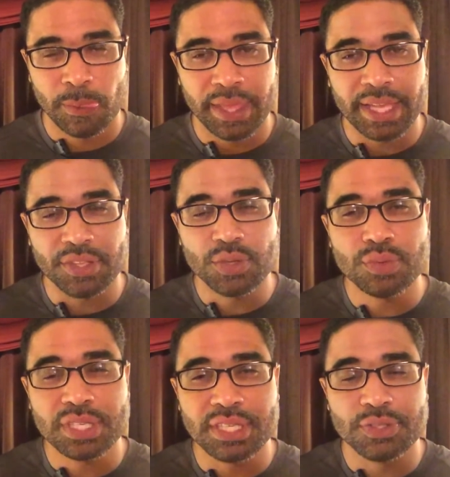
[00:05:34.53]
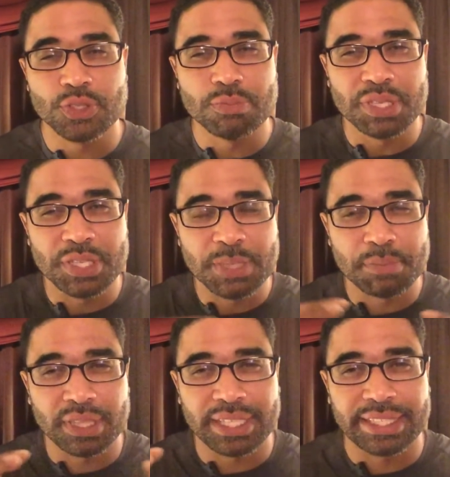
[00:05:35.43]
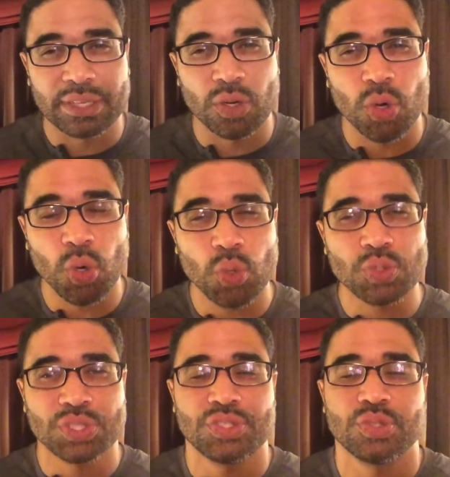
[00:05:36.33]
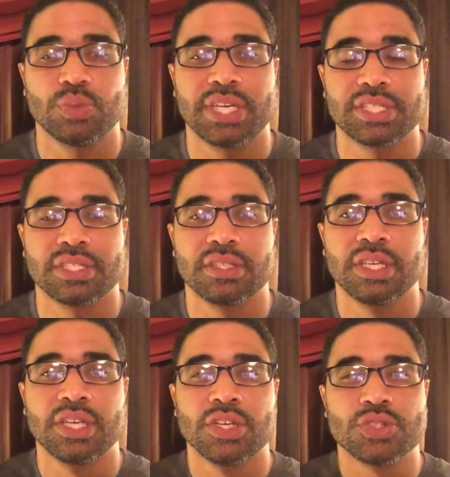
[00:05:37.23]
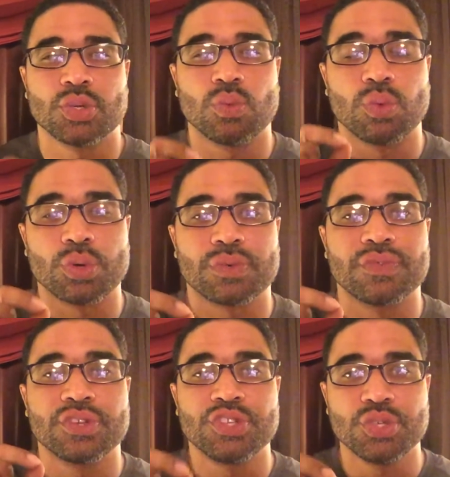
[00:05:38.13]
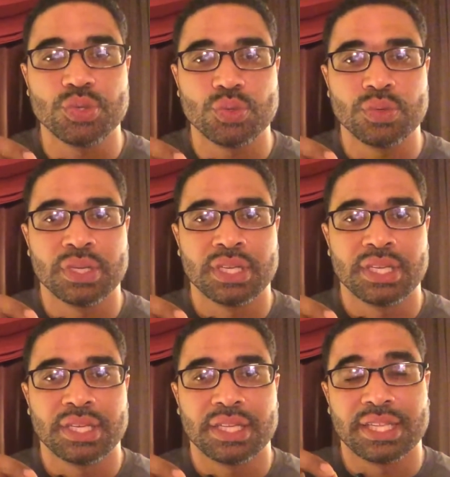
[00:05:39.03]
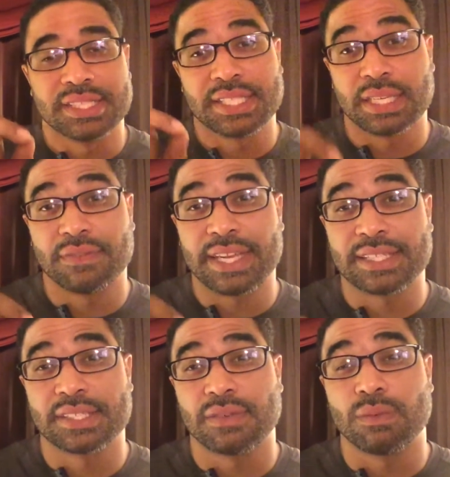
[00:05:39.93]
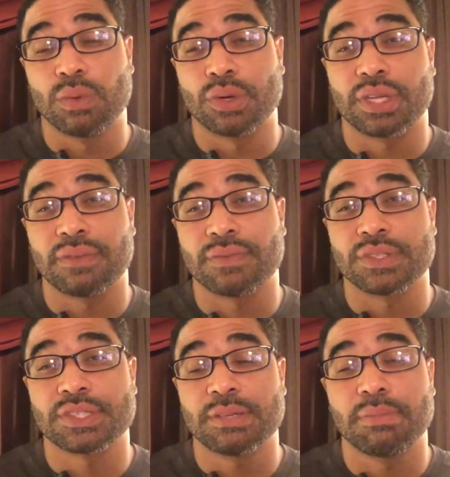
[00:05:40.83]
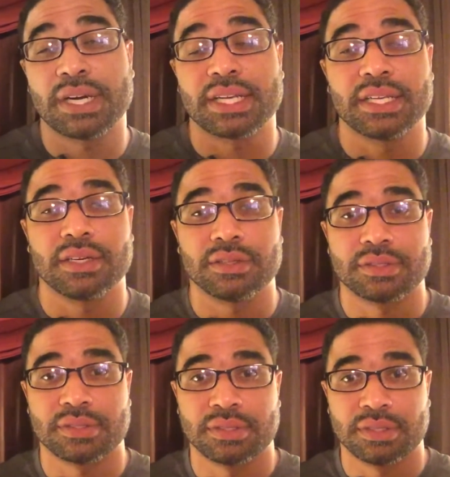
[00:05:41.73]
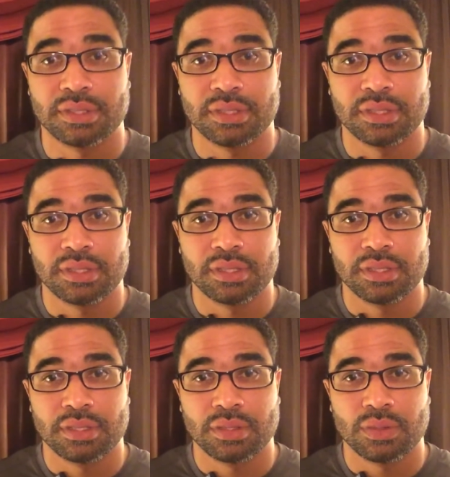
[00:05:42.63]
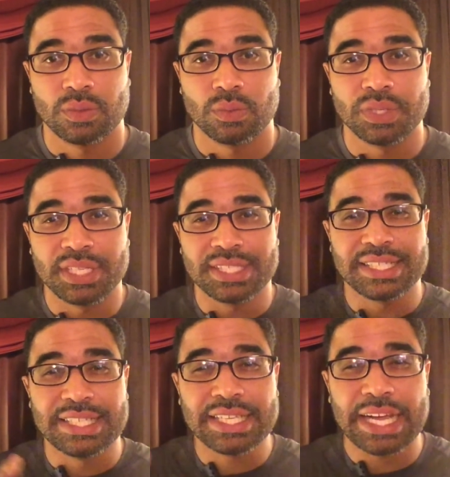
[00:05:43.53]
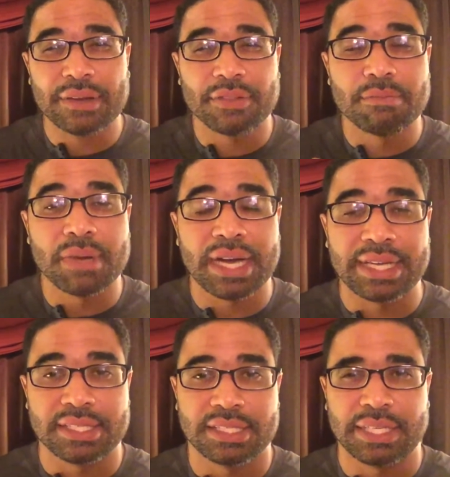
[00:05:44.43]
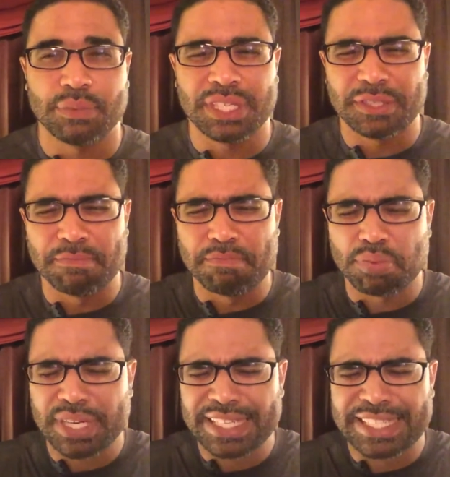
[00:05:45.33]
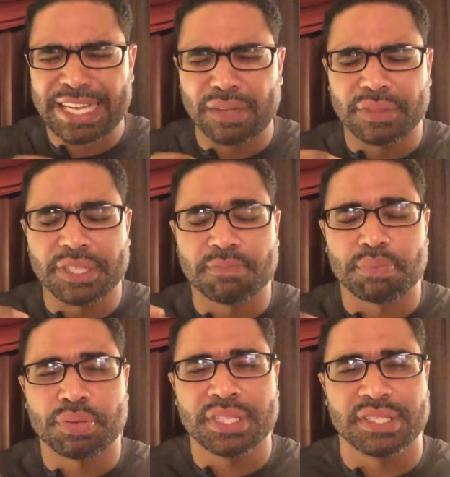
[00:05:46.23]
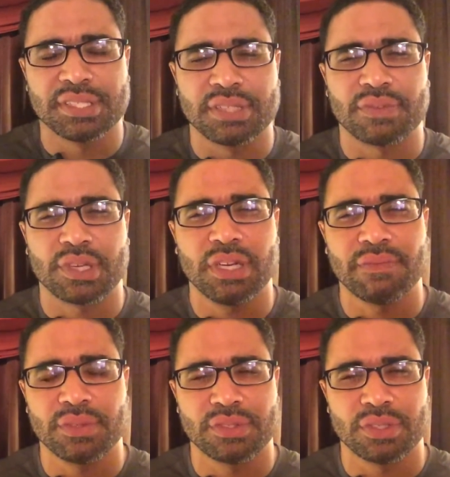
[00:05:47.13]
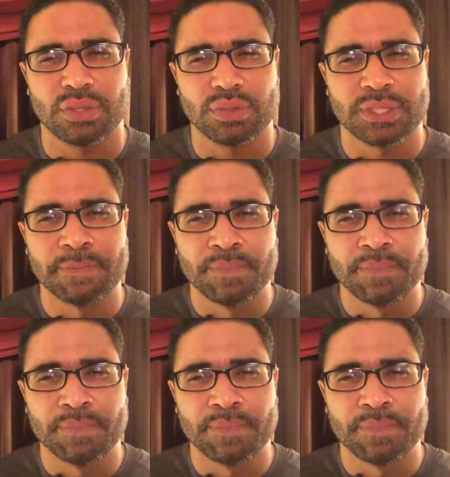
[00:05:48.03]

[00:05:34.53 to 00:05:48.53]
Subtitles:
And you need to manipulate that whole situation to work for you instead of that stuff working for somebody else. We need to get out of the mindset. We need to break down these prisons of comfort zones